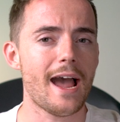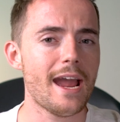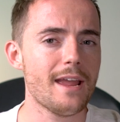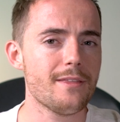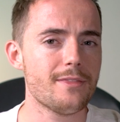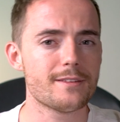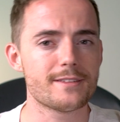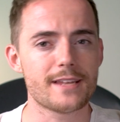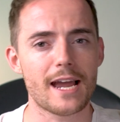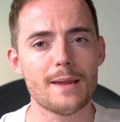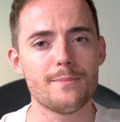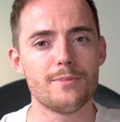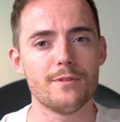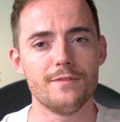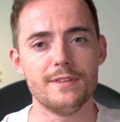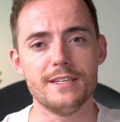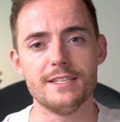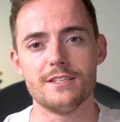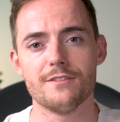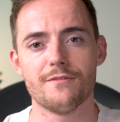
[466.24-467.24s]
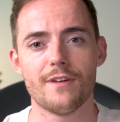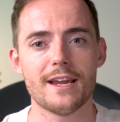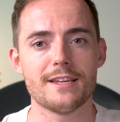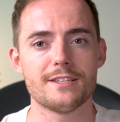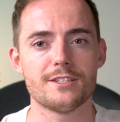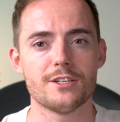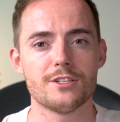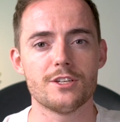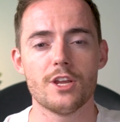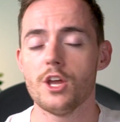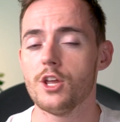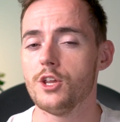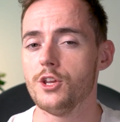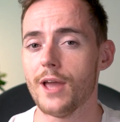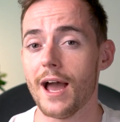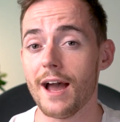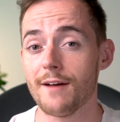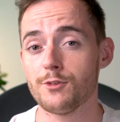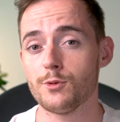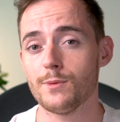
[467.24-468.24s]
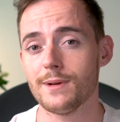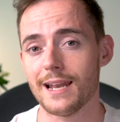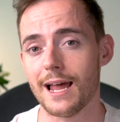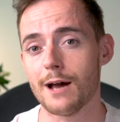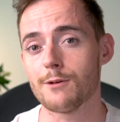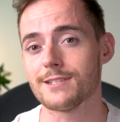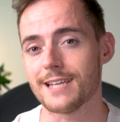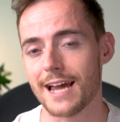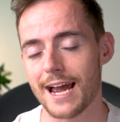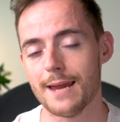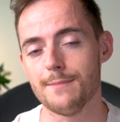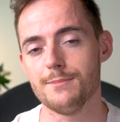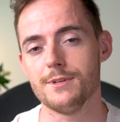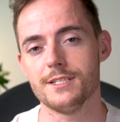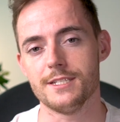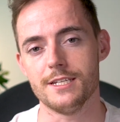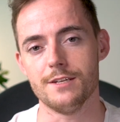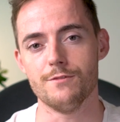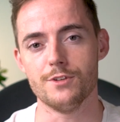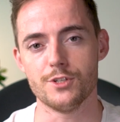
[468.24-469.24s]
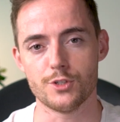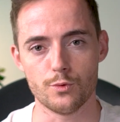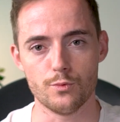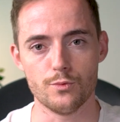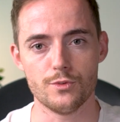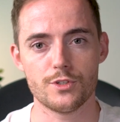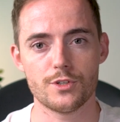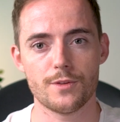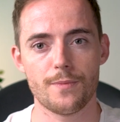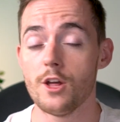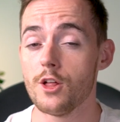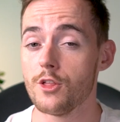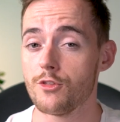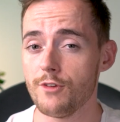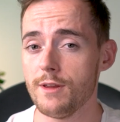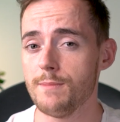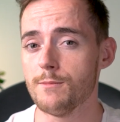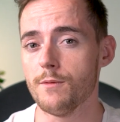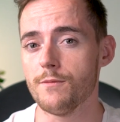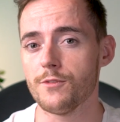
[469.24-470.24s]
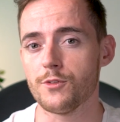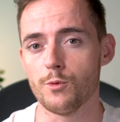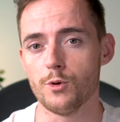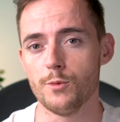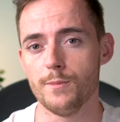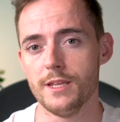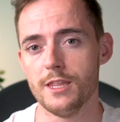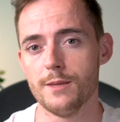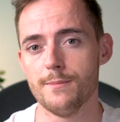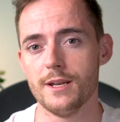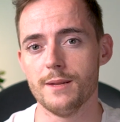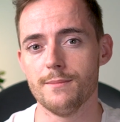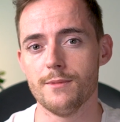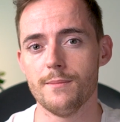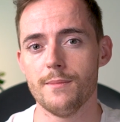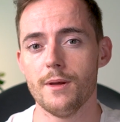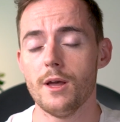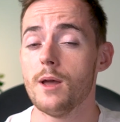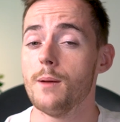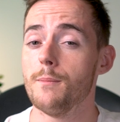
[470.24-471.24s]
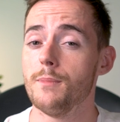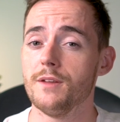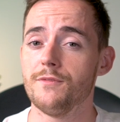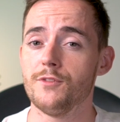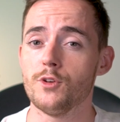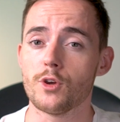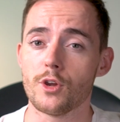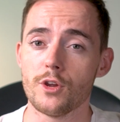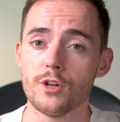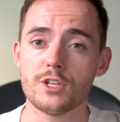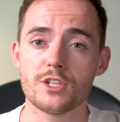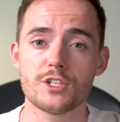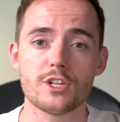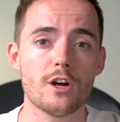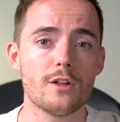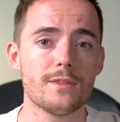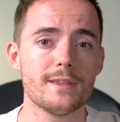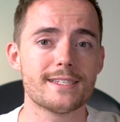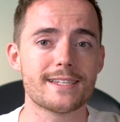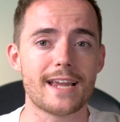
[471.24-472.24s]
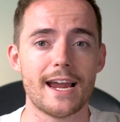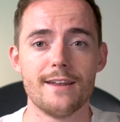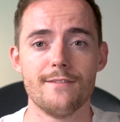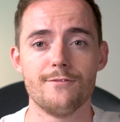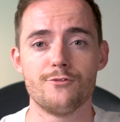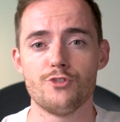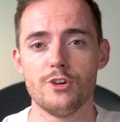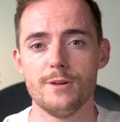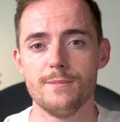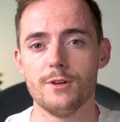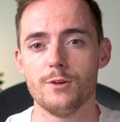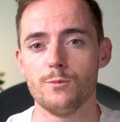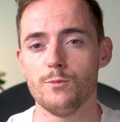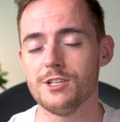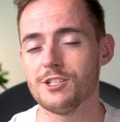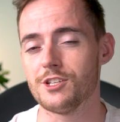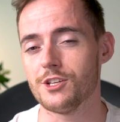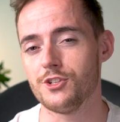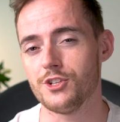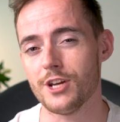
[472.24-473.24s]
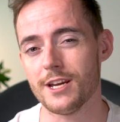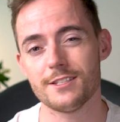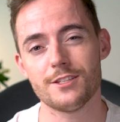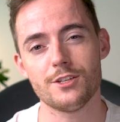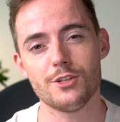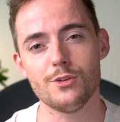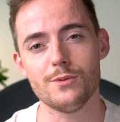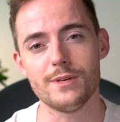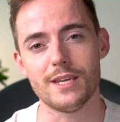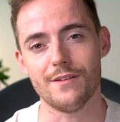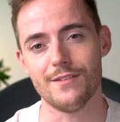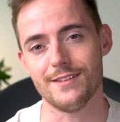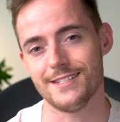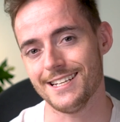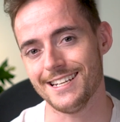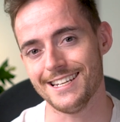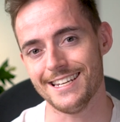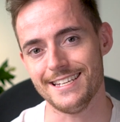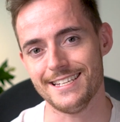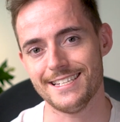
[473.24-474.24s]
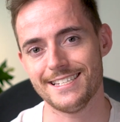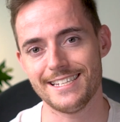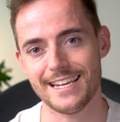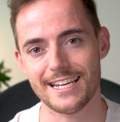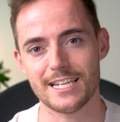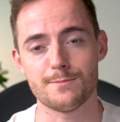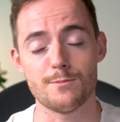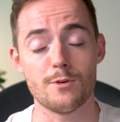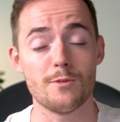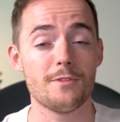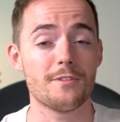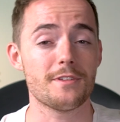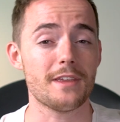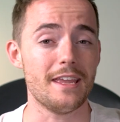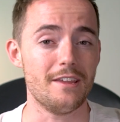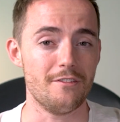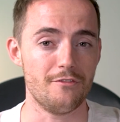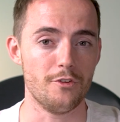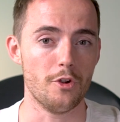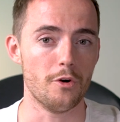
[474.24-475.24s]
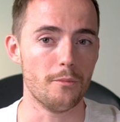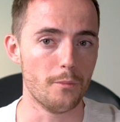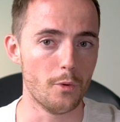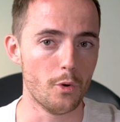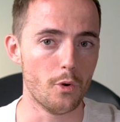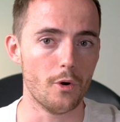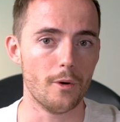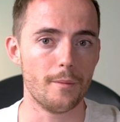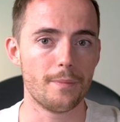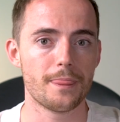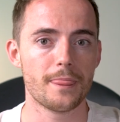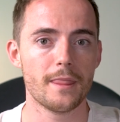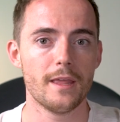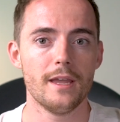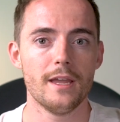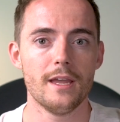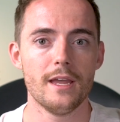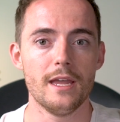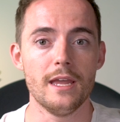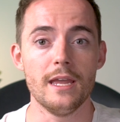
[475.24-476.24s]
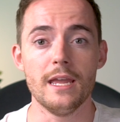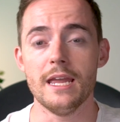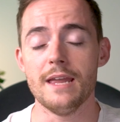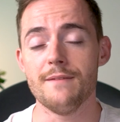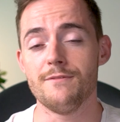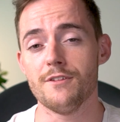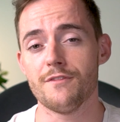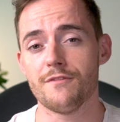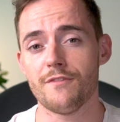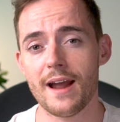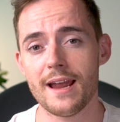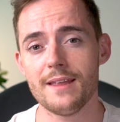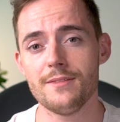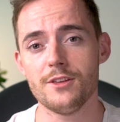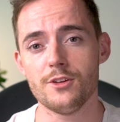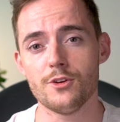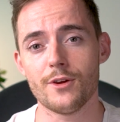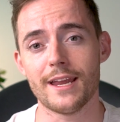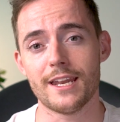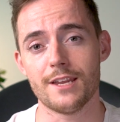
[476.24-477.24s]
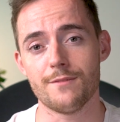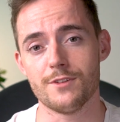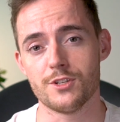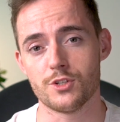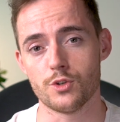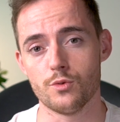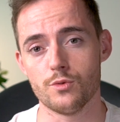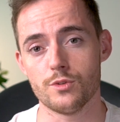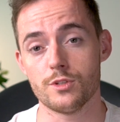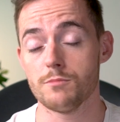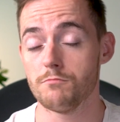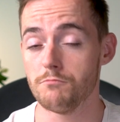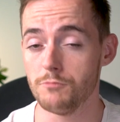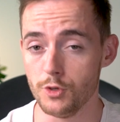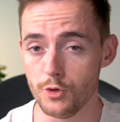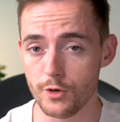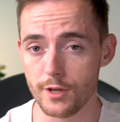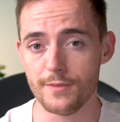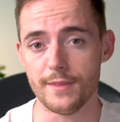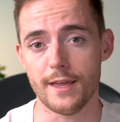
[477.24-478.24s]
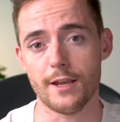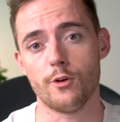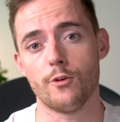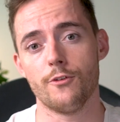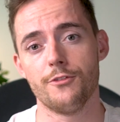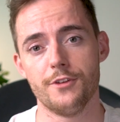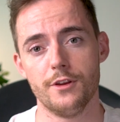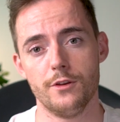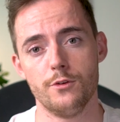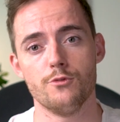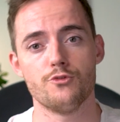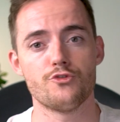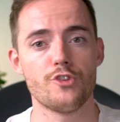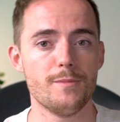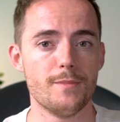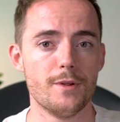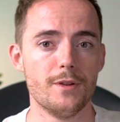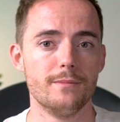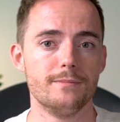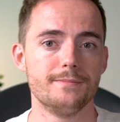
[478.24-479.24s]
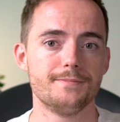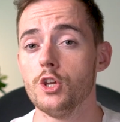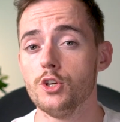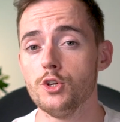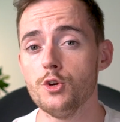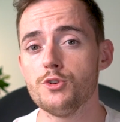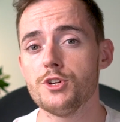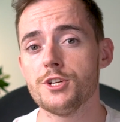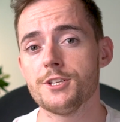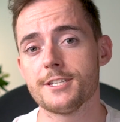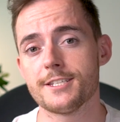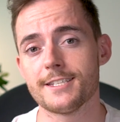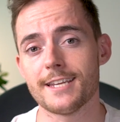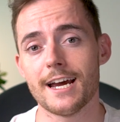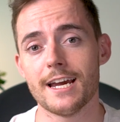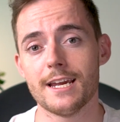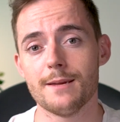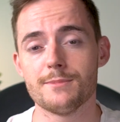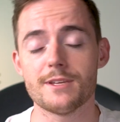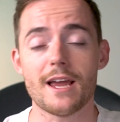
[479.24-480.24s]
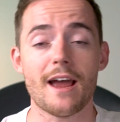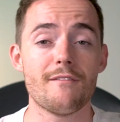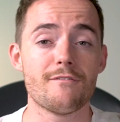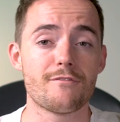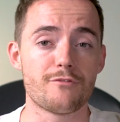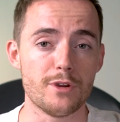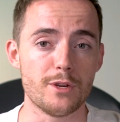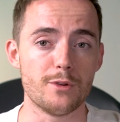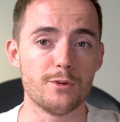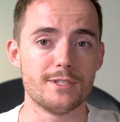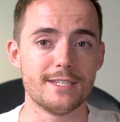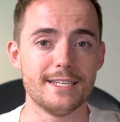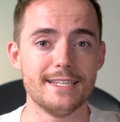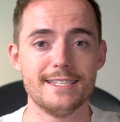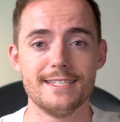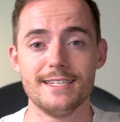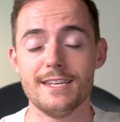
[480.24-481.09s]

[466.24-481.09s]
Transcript: either type of these devices, you have to allow time to see results. 3 months would be the minimum, but if you're going to start this kind of treatment, we'd suggest that you give it at least 6 months, if not more. If you find that you're getting results, you can then continue treatment. Usage times and frequencies